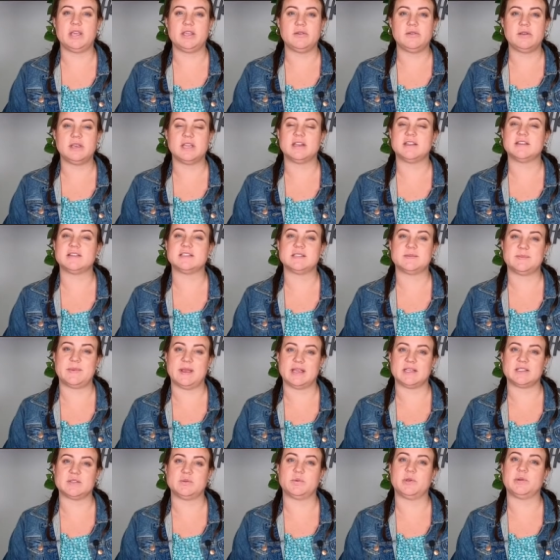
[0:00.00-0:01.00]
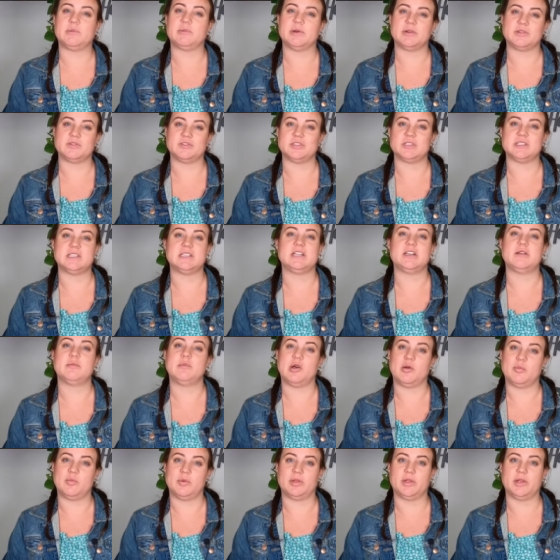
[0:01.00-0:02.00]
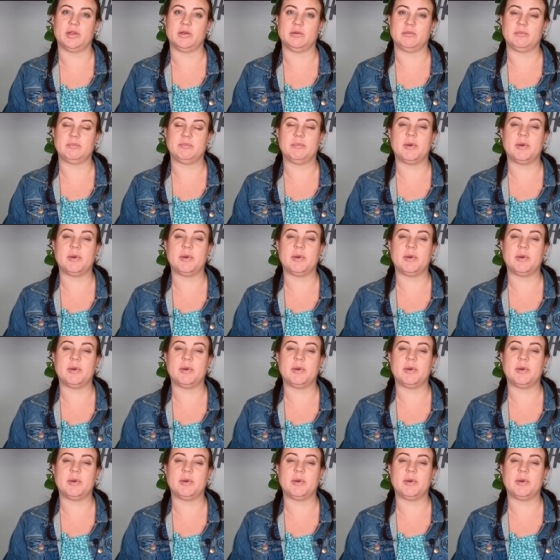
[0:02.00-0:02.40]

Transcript: you can expect when purchasing a mobile home,